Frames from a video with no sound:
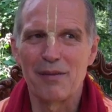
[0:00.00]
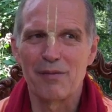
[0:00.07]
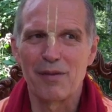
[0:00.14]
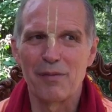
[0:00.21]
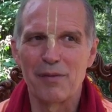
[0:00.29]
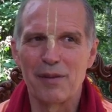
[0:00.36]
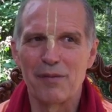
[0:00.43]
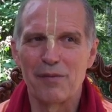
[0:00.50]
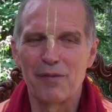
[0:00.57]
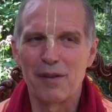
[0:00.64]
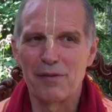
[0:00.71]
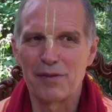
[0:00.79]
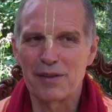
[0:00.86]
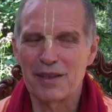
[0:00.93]
from the
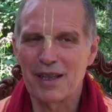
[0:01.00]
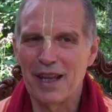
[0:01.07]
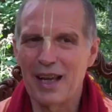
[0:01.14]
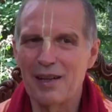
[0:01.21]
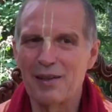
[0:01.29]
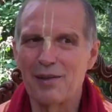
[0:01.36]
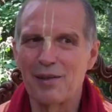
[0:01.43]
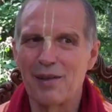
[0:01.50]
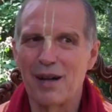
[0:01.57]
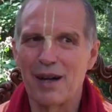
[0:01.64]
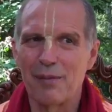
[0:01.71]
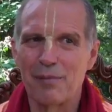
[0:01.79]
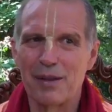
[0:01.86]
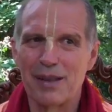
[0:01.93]
5th canto.
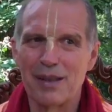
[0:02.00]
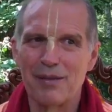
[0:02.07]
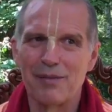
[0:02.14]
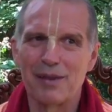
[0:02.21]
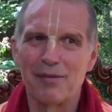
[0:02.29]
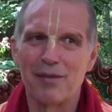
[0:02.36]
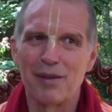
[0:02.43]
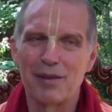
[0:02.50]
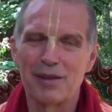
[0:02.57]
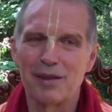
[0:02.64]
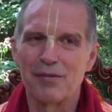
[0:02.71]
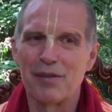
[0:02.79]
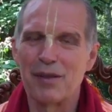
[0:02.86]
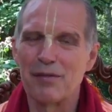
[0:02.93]
I believe it was
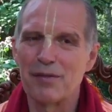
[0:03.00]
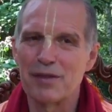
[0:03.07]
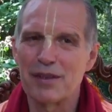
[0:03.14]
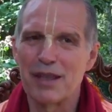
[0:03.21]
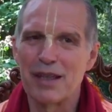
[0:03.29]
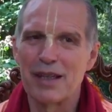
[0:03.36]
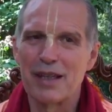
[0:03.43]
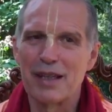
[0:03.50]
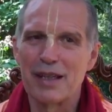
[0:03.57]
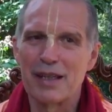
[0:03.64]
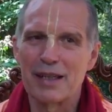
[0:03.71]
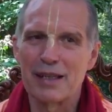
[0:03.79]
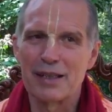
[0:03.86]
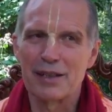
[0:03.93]
the 5th
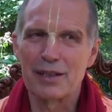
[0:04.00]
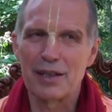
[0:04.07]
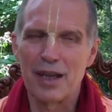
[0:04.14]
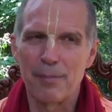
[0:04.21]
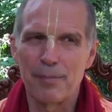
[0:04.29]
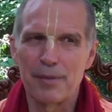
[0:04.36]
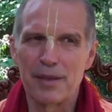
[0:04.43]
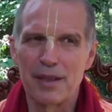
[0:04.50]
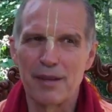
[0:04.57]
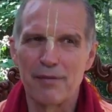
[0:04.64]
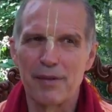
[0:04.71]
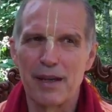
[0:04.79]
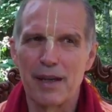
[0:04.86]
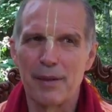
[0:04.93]
chapter,
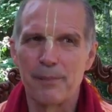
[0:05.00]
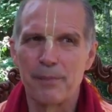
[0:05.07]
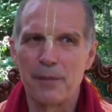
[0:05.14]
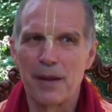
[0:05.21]
where